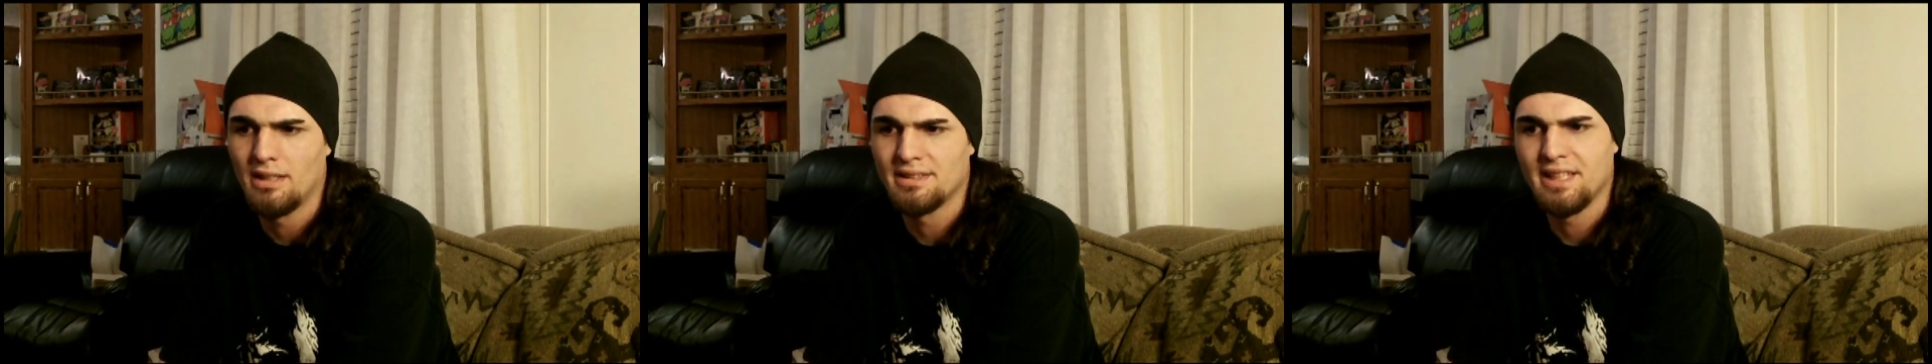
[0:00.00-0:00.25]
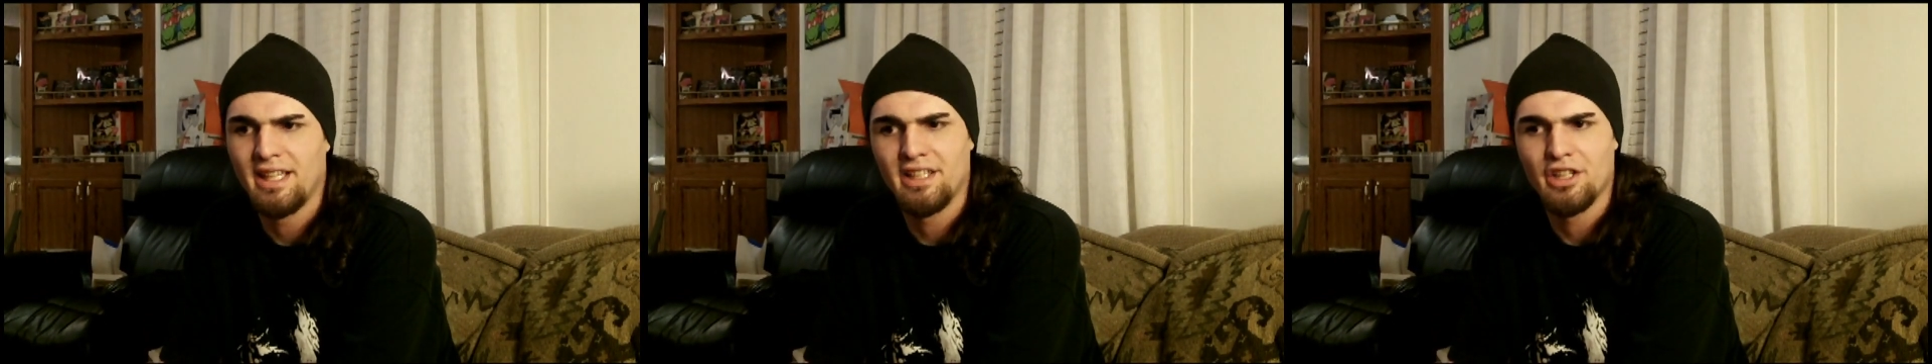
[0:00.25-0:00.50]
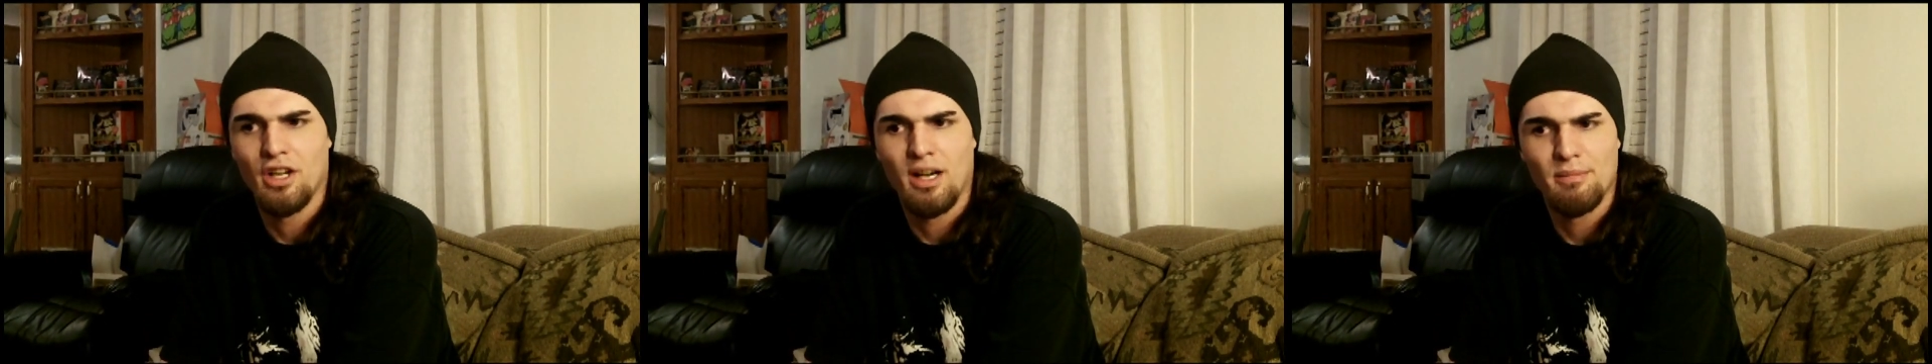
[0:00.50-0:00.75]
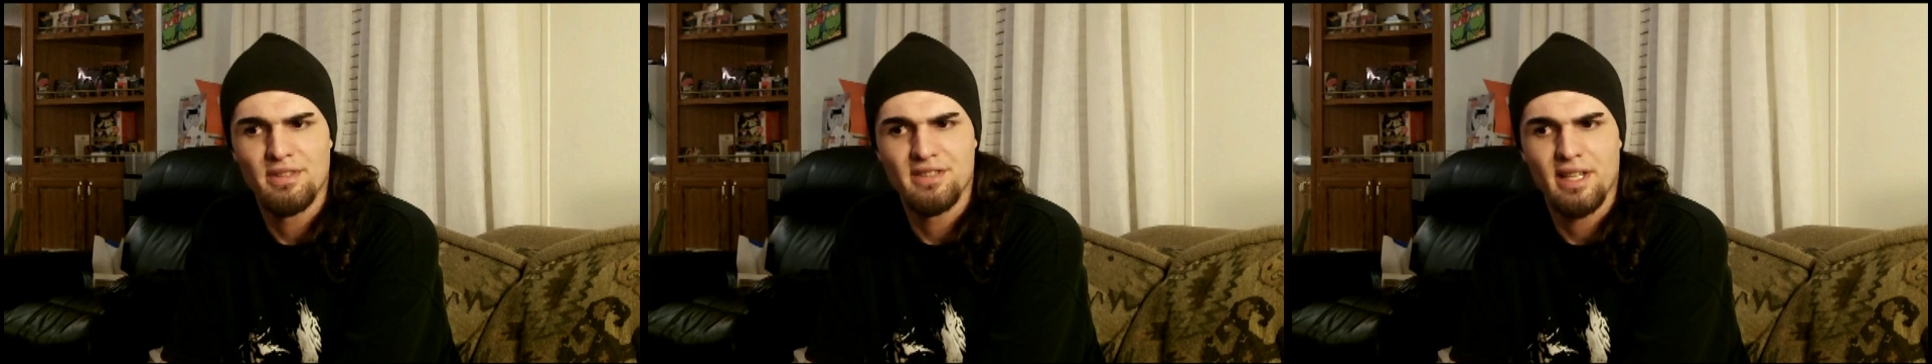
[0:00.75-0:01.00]
saying, you know,
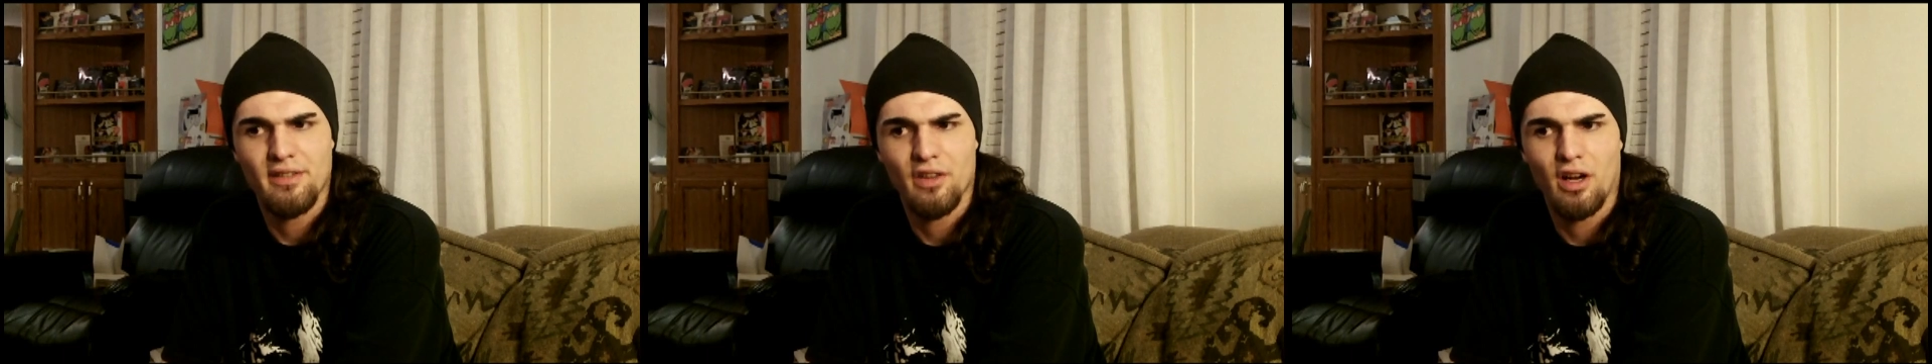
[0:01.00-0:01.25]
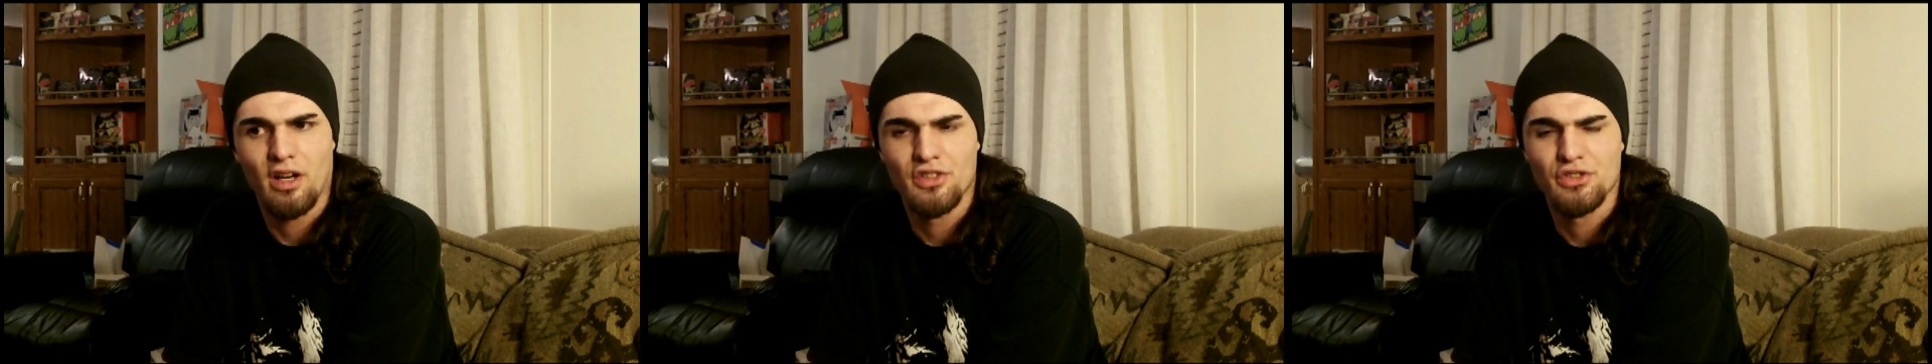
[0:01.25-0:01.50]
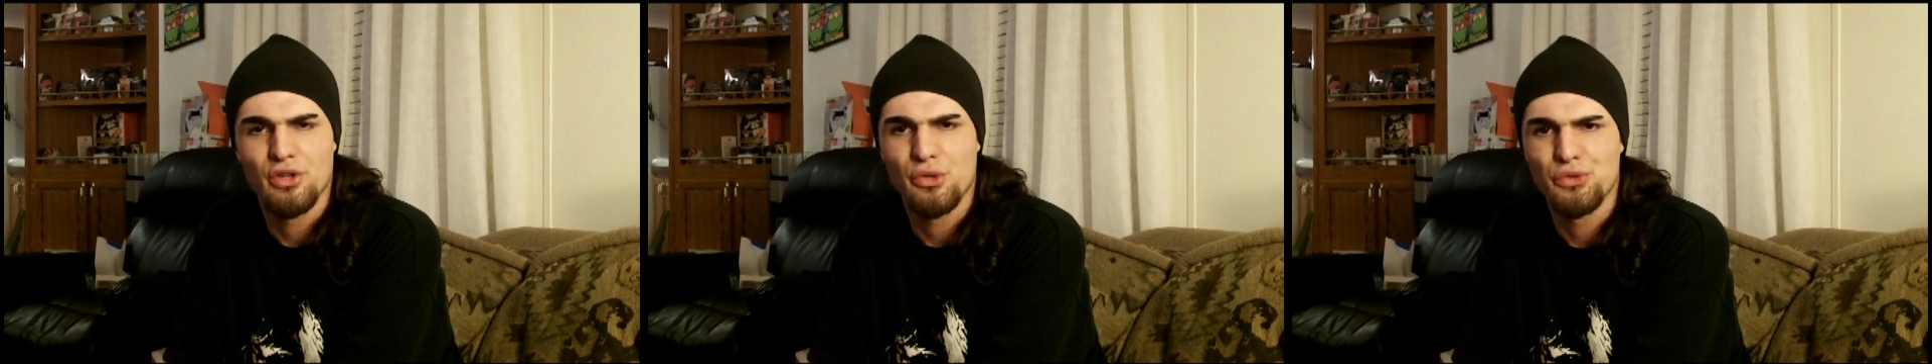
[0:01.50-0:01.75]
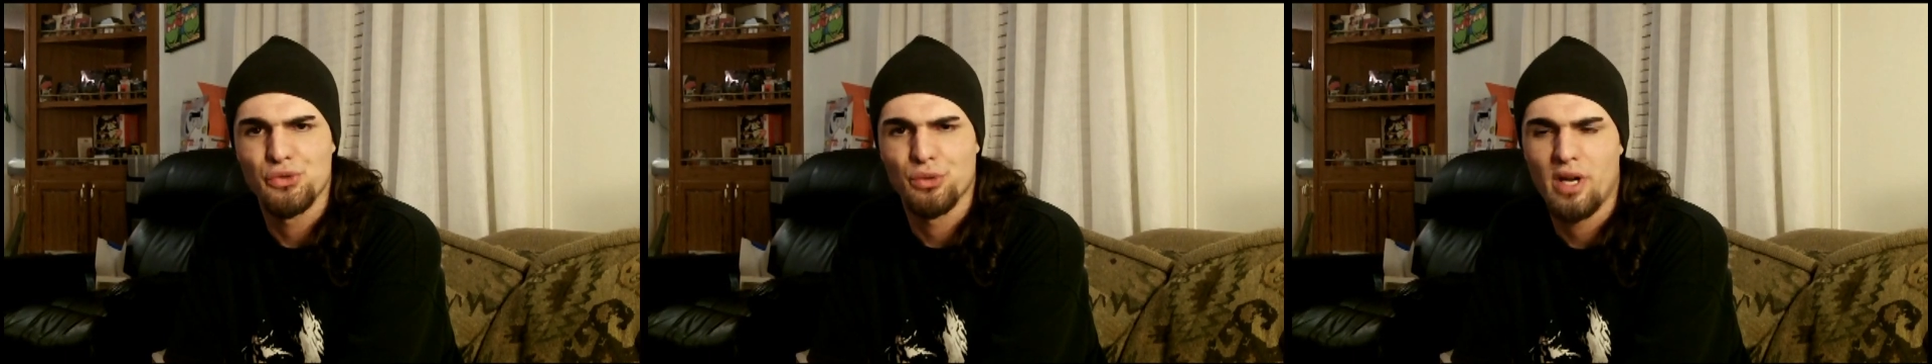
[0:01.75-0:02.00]
I've been saying the R
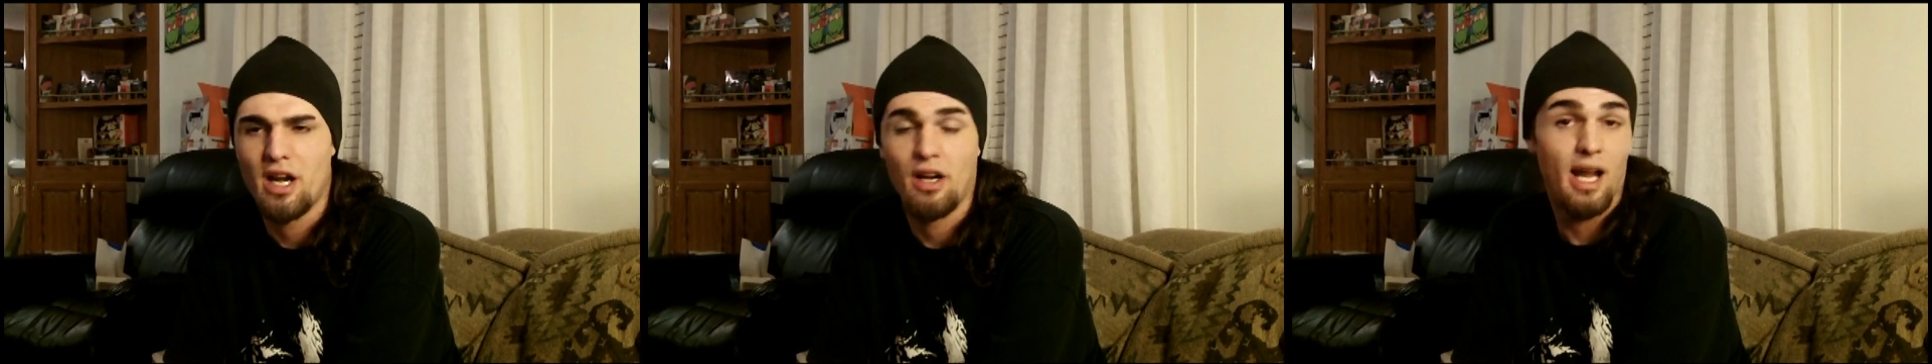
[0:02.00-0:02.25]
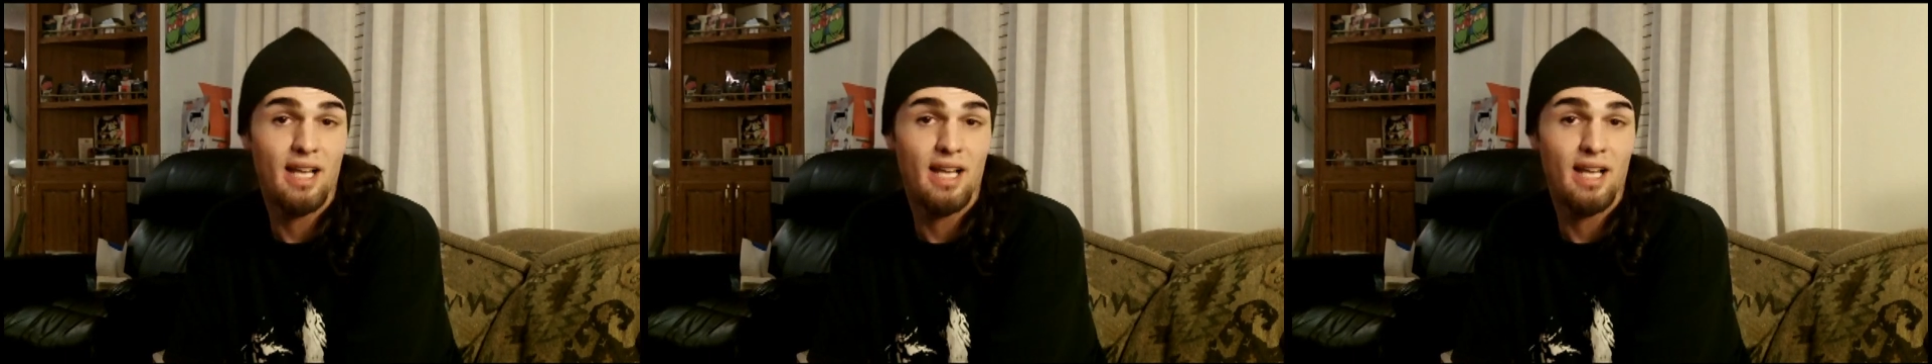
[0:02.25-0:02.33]
Zone's rare,